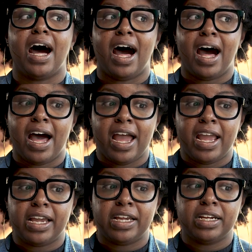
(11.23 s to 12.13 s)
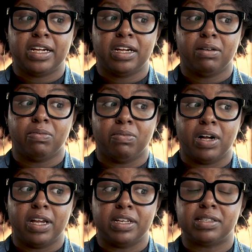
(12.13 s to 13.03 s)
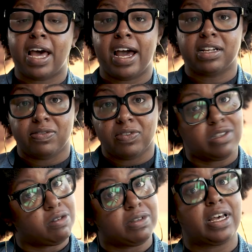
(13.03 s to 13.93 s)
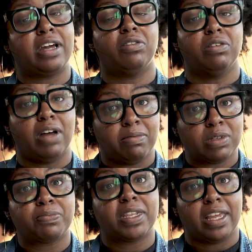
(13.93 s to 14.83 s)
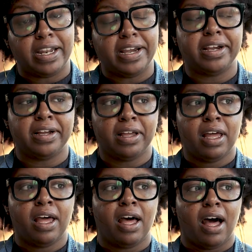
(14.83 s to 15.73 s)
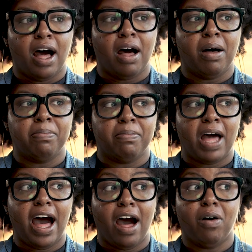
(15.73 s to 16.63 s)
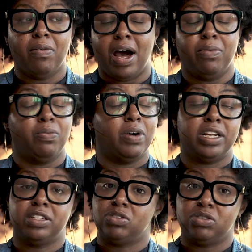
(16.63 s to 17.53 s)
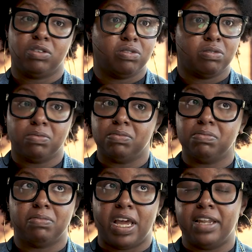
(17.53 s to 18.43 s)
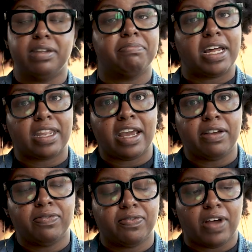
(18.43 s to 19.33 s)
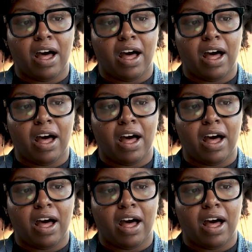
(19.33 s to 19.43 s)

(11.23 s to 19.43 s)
I was actively suicidal. I was planning how I wanted to end my life.